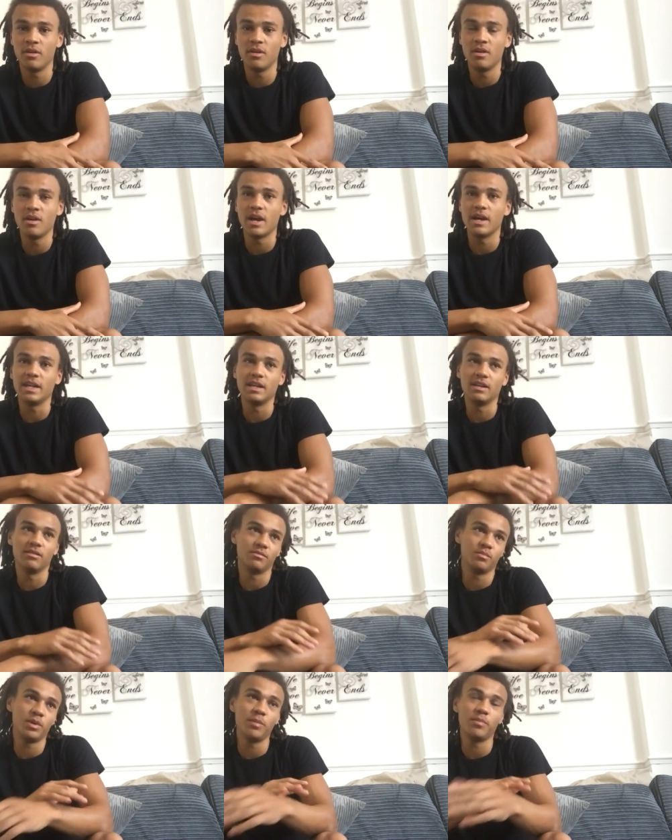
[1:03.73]
and then
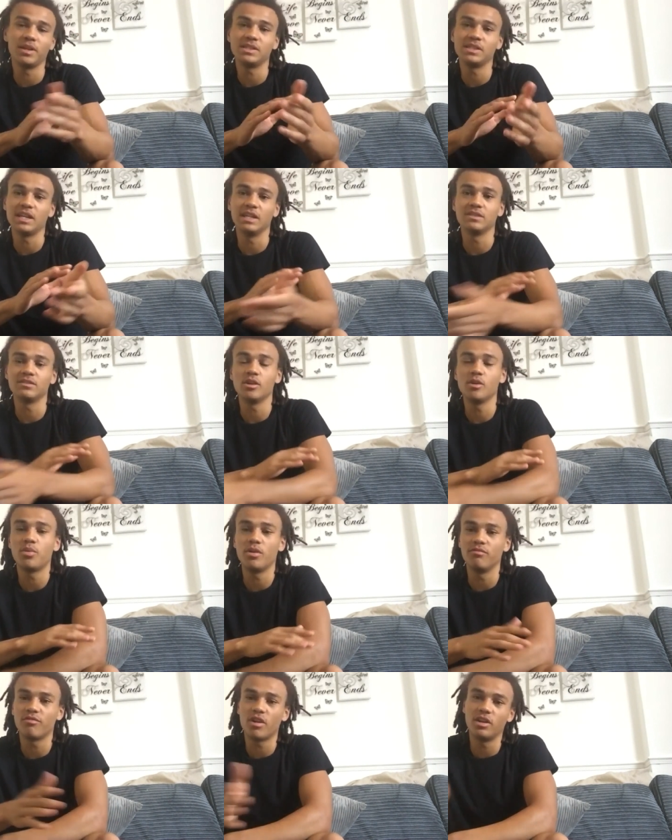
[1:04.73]
people are saying there's no
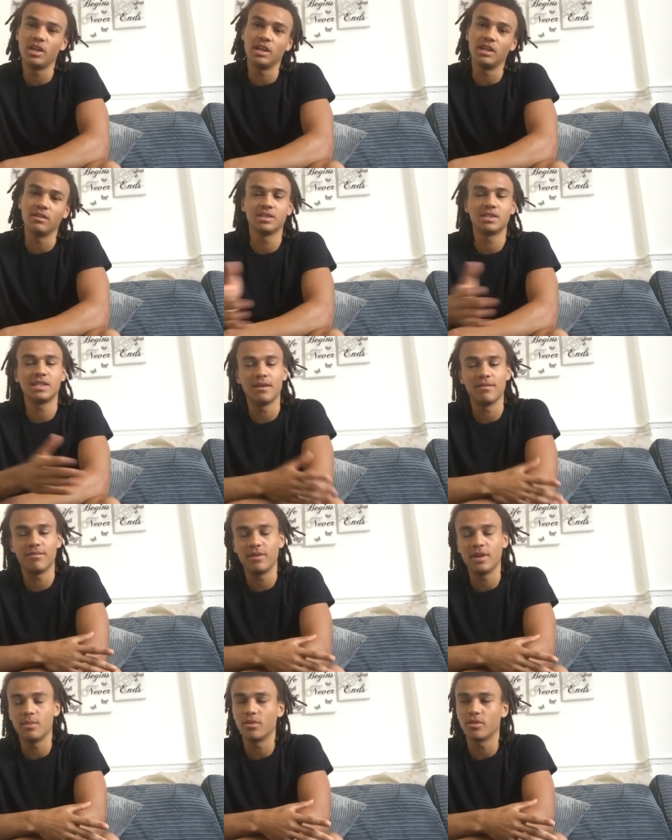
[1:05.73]
point running and staying
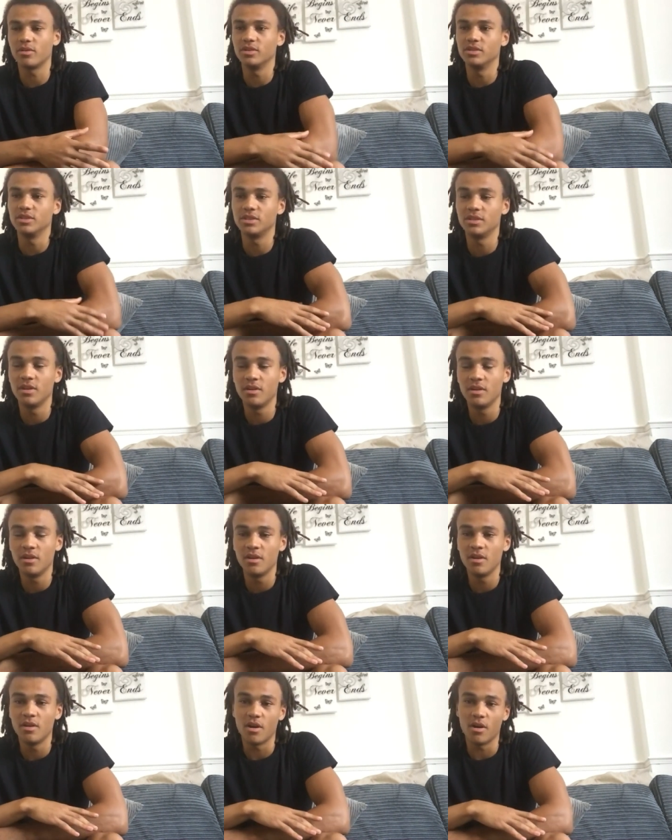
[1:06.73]
fit because
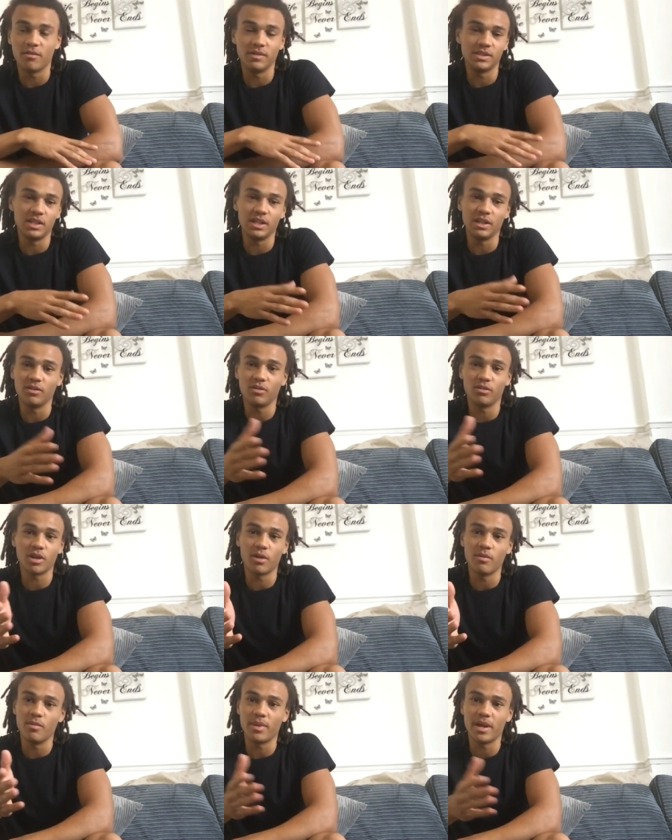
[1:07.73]
obviously you're not
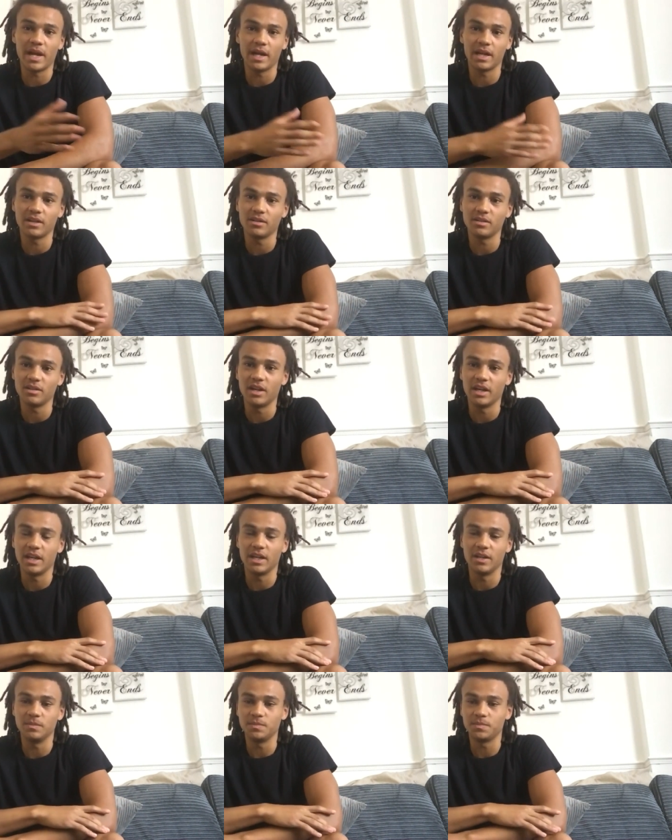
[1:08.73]
going back. And
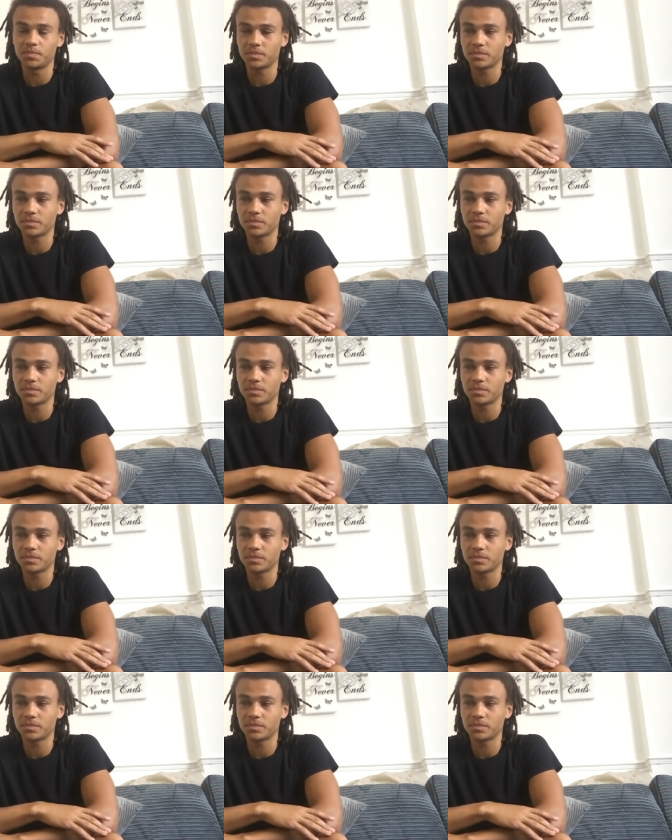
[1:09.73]
then